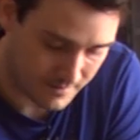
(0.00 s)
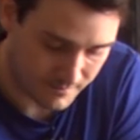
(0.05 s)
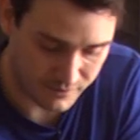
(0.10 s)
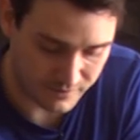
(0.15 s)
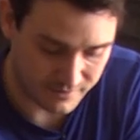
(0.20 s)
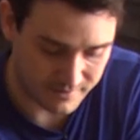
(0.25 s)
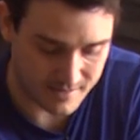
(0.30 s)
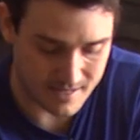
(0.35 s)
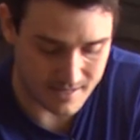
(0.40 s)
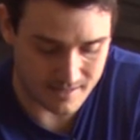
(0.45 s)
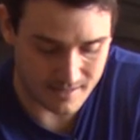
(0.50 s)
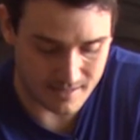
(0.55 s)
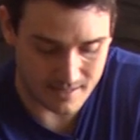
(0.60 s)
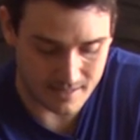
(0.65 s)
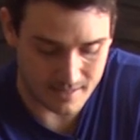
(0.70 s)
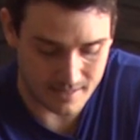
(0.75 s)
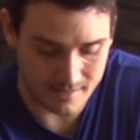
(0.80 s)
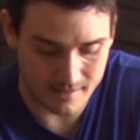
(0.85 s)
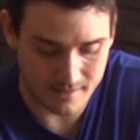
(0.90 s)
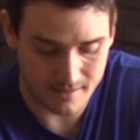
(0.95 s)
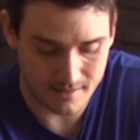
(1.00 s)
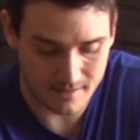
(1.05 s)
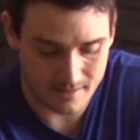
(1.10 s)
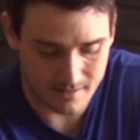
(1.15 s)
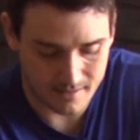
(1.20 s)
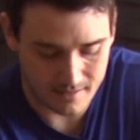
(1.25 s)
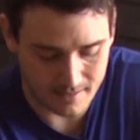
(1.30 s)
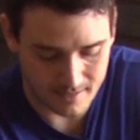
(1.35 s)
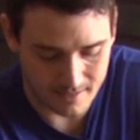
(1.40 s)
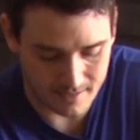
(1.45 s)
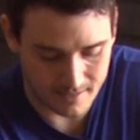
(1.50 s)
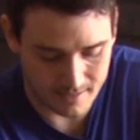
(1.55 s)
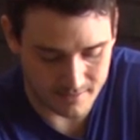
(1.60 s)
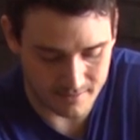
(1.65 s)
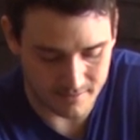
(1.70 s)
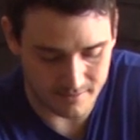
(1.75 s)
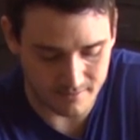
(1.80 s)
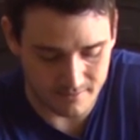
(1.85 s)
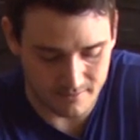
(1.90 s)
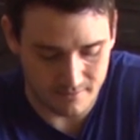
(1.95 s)
Put that on,
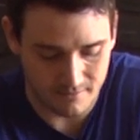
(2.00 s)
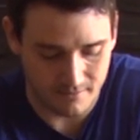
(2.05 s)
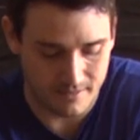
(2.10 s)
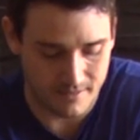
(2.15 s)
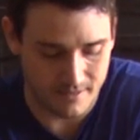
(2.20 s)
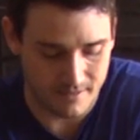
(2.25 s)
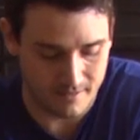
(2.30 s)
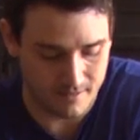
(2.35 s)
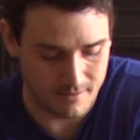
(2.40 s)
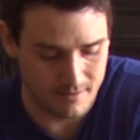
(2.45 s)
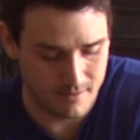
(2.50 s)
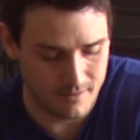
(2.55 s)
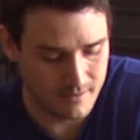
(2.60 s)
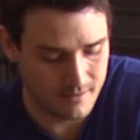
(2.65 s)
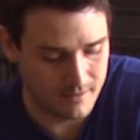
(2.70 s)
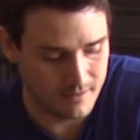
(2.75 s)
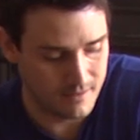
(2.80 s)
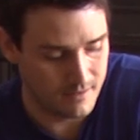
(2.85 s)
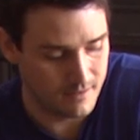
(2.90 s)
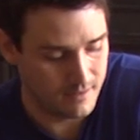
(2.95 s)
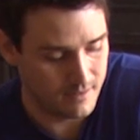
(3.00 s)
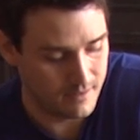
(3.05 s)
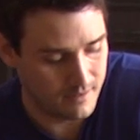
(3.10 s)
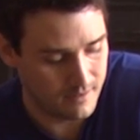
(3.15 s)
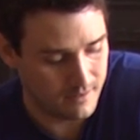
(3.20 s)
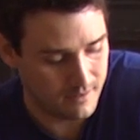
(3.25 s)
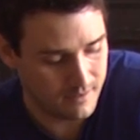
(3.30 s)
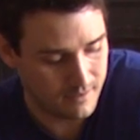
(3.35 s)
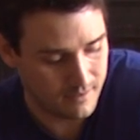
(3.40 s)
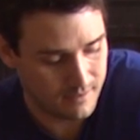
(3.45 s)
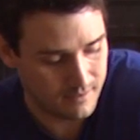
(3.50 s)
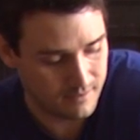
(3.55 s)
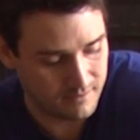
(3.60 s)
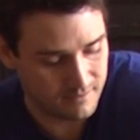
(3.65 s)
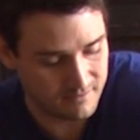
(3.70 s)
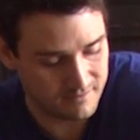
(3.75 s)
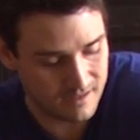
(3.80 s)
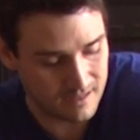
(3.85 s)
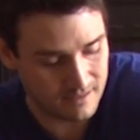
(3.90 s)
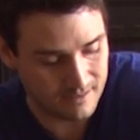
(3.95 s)
and you'll hear
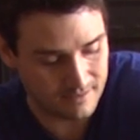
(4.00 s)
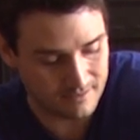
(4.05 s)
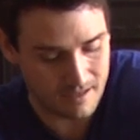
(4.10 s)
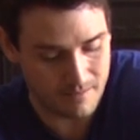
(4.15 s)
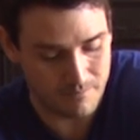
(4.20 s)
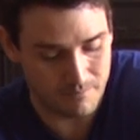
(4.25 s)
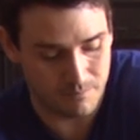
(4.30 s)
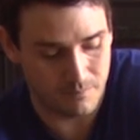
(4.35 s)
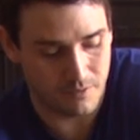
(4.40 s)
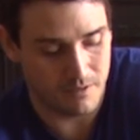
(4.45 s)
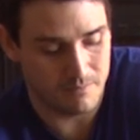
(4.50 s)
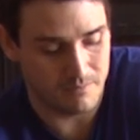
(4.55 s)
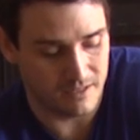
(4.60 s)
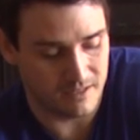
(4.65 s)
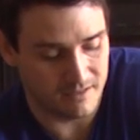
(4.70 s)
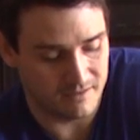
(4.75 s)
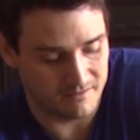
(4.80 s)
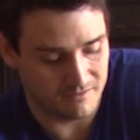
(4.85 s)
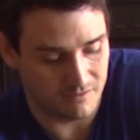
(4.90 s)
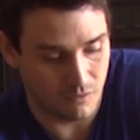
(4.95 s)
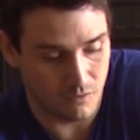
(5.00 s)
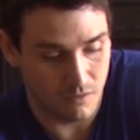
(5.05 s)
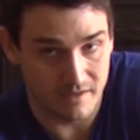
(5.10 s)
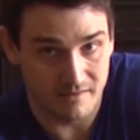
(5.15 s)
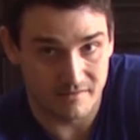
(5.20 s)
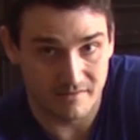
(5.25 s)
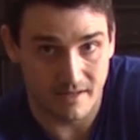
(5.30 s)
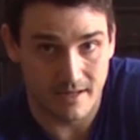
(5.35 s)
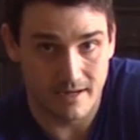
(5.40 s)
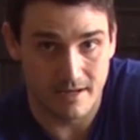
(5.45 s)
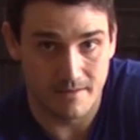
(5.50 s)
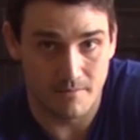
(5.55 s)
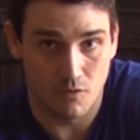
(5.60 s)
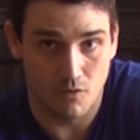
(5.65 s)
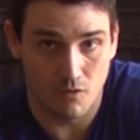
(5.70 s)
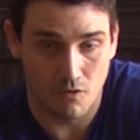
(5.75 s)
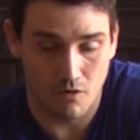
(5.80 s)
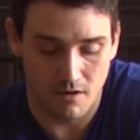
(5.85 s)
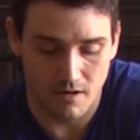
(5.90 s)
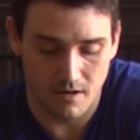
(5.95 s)
there's not like that bumpiness noise
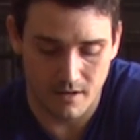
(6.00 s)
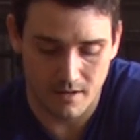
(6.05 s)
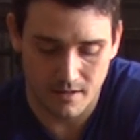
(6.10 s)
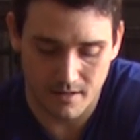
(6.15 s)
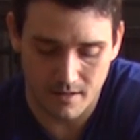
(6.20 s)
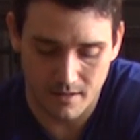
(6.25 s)
anymore.